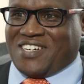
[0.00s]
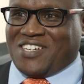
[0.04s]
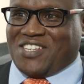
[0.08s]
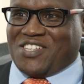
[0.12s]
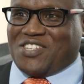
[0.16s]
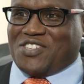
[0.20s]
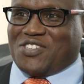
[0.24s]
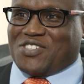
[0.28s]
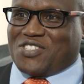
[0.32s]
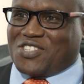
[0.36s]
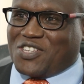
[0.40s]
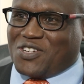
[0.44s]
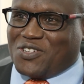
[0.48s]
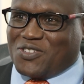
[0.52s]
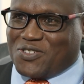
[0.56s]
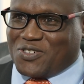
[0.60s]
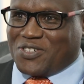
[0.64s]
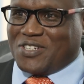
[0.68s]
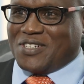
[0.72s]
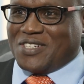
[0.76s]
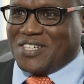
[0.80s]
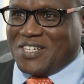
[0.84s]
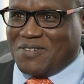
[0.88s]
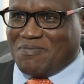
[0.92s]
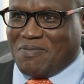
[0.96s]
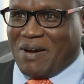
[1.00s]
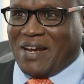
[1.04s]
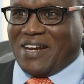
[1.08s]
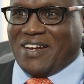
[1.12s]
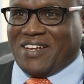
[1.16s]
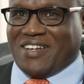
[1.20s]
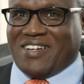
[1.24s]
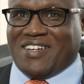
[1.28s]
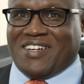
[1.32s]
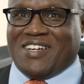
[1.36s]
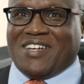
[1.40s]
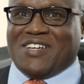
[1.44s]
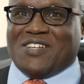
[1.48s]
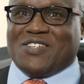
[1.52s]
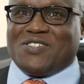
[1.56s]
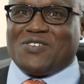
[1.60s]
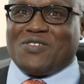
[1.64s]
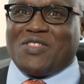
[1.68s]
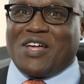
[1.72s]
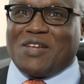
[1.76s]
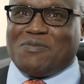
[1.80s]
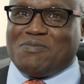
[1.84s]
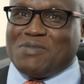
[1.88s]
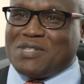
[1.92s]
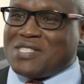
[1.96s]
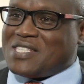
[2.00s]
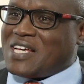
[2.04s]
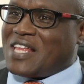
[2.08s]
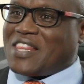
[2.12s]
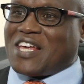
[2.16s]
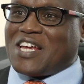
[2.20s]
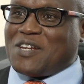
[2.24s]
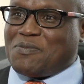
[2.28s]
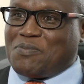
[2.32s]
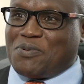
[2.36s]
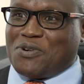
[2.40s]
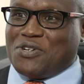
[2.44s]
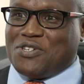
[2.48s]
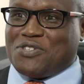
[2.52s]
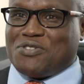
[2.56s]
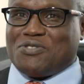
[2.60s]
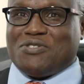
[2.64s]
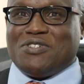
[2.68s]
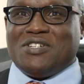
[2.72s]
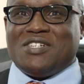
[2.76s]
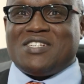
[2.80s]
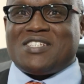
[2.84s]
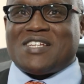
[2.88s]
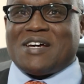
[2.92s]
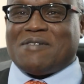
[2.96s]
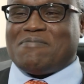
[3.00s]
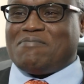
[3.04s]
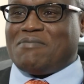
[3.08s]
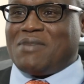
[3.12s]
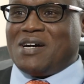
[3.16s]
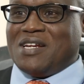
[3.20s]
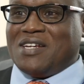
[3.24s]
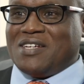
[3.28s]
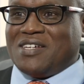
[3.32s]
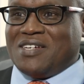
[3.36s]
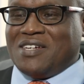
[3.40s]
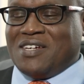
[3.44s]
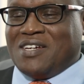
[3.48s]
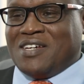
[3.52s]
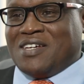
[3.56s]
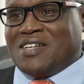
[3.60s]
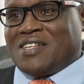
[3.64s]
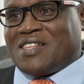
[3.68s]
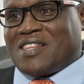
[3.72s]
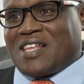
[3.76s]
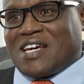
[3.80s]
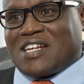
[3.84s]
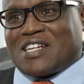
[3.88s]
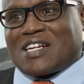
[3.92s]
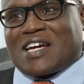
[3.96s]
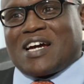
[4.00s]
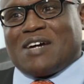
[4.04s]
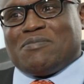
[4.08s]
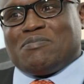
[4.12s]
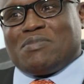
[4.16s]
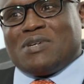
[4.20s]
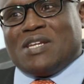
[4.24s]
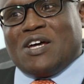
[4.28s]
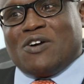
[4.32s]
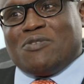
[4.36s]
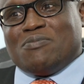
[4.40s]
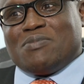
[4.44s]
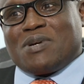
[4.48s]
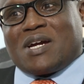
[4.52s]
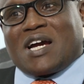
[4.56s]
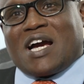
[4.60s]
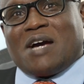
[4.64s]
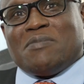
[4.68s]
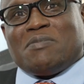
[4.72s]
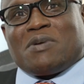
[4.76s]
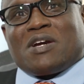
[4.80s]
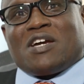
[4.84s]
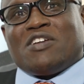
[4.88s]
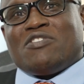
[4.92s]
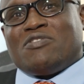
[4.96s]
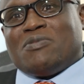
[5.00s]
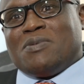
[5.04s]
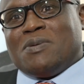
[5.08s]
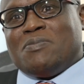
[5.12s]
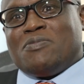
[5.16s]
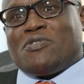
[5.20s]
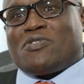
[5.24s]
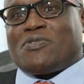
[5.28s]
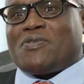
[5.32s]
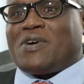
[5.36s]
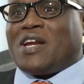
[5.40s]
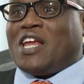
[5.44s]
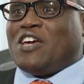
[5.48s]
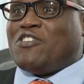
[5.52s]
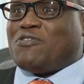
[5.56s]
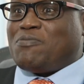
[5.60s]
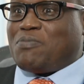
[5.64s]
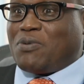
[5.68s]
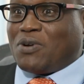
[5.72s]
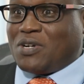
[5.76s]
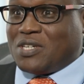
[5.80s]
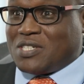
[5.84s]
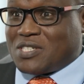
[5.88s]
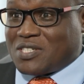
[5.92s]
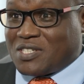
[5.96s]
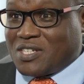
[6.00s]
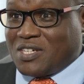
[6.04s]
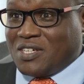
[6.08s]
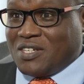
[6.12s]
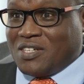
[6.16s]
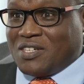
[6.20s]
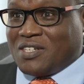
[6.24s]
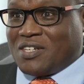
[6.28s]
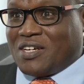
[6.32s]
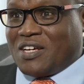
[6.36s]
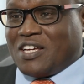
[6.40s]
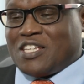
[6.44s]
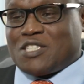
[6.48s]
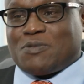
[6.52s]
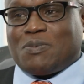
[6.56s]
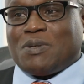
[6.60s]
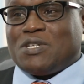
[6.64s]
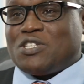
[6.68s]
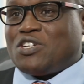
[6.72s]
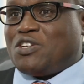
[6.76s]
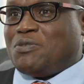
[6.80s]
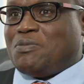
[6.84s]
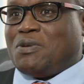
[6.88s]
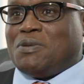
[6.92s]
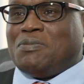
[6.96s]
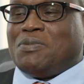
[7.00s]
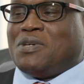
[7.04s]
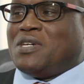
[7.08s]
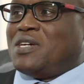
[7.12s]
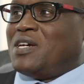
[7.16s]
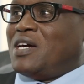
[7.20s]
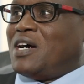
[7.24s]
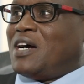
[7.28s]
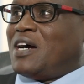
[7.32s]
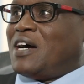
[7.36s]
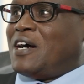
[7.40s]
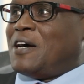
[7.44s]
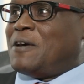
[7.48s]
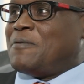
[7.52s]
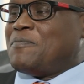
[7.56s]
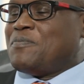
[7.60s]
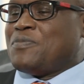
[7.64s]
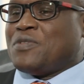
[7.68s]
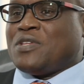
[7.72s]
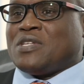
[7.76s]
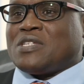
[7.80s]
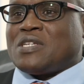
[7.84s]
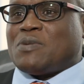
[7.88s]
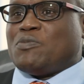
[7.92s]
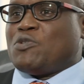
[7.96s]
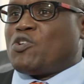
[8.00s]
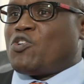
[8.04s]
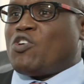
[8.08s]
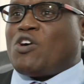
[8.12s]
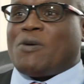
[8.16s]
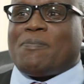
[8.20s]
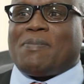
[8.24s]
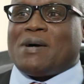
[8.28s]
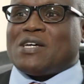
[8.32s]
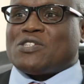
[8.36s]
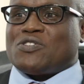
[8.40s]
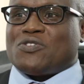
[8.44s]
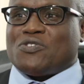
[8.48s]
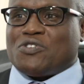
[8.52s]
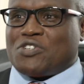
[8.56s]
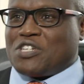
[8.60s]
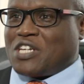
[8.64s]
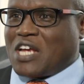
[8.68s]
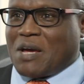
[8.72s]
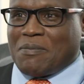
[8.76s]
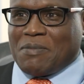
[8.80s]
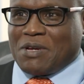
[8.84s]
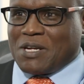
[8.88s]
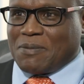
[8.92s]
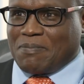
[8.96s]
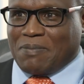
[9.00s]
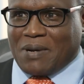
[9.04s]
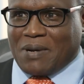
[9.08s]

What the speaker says: You need money. So that means at that point you need some money that can be now becoming maybe from a life policy, especially maybe something we call a personal retirement